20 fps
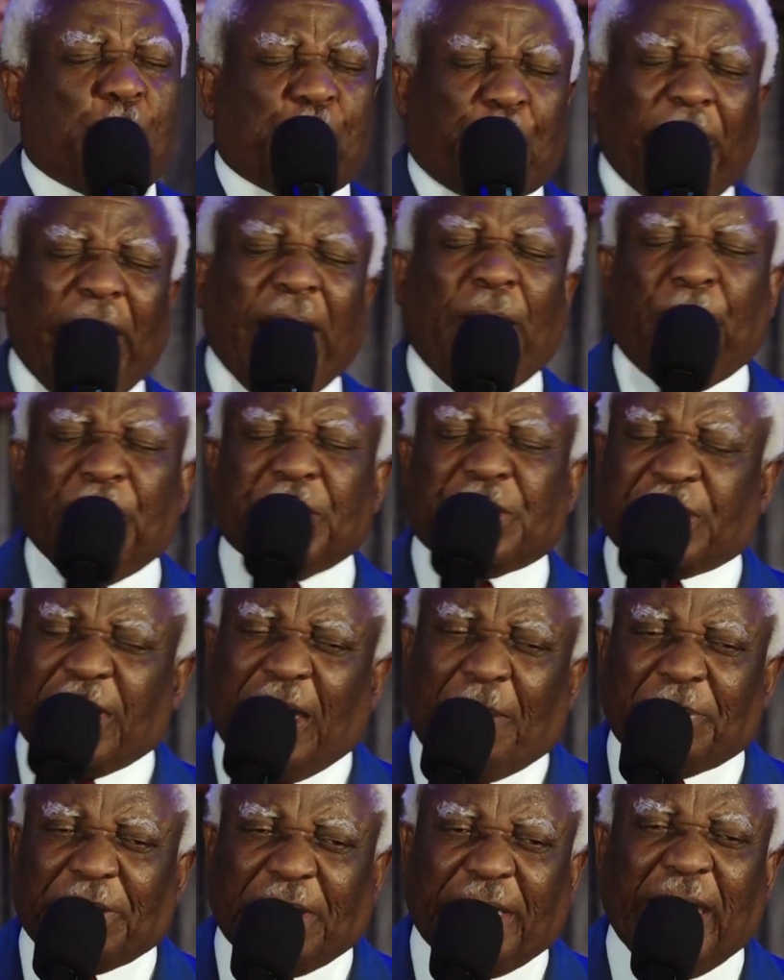play with
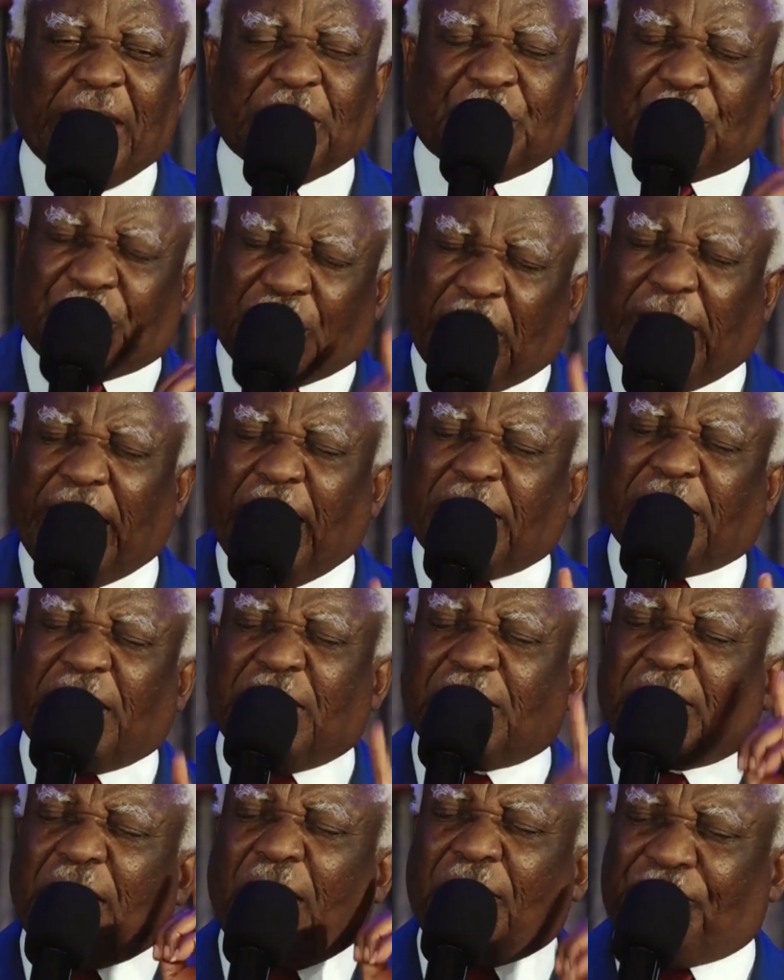something as serious
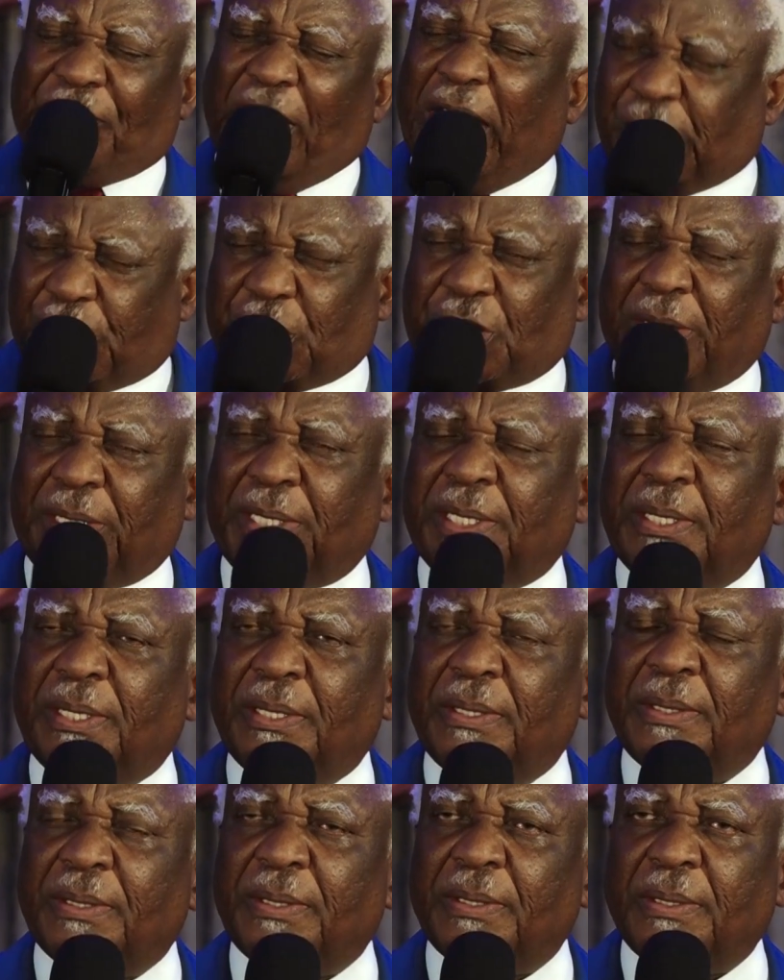as salvation.
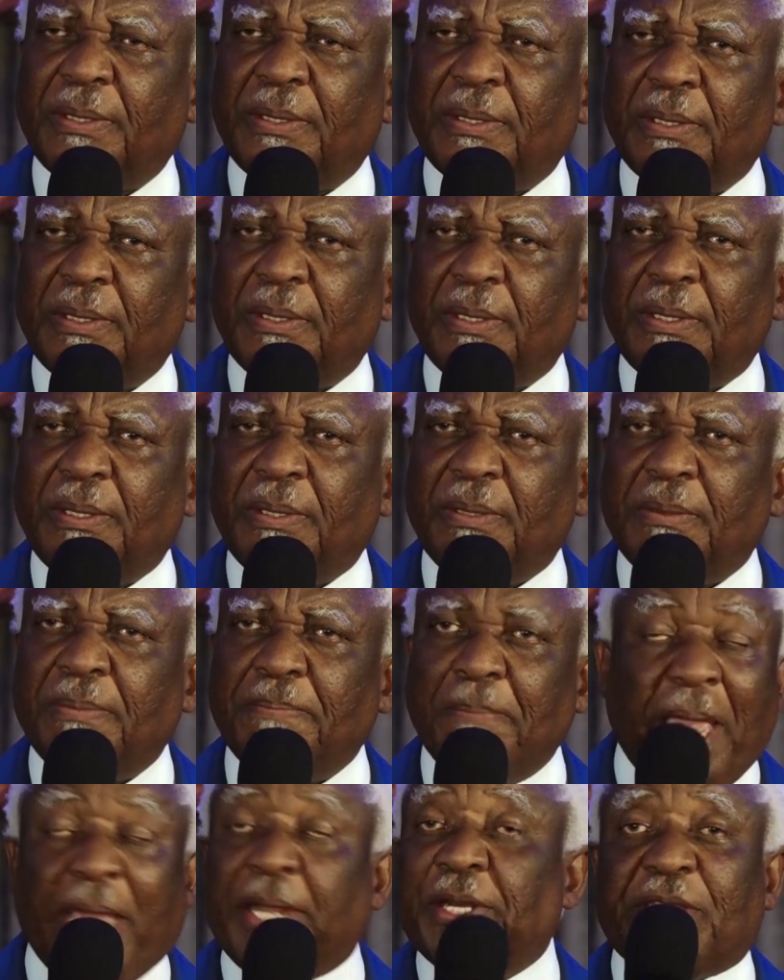
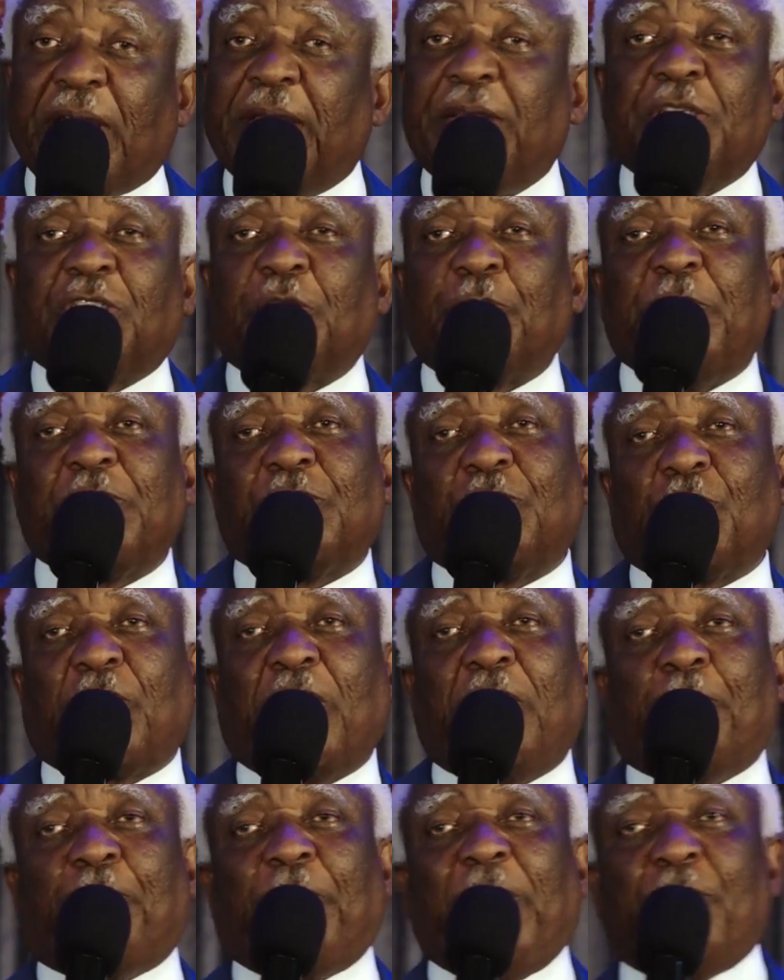Man, then it means you
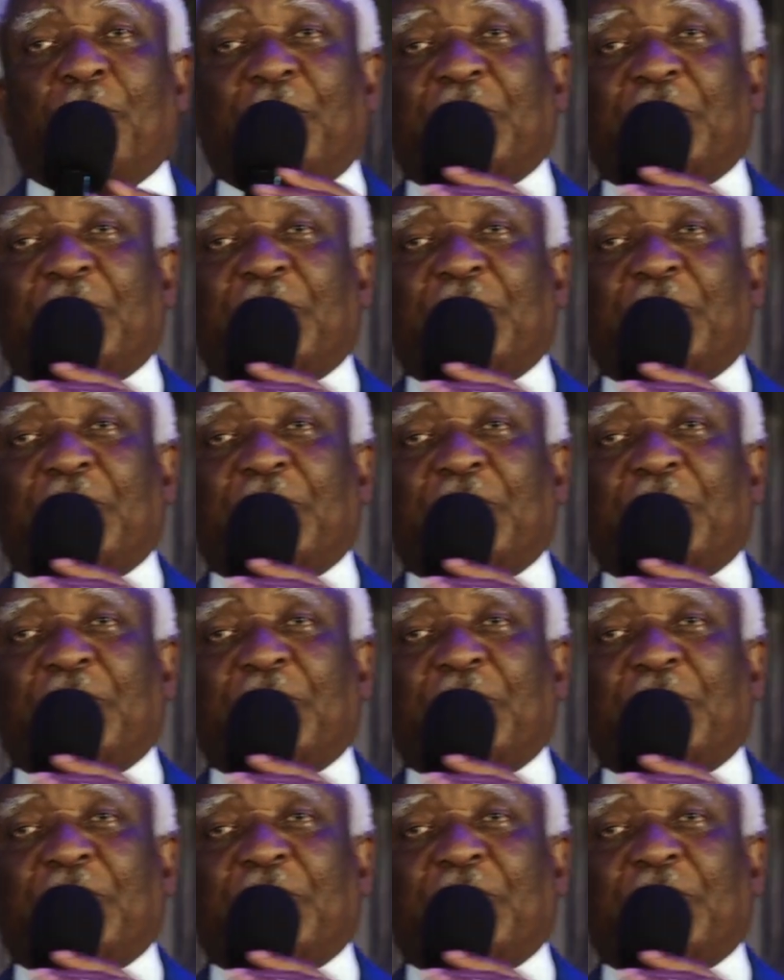can play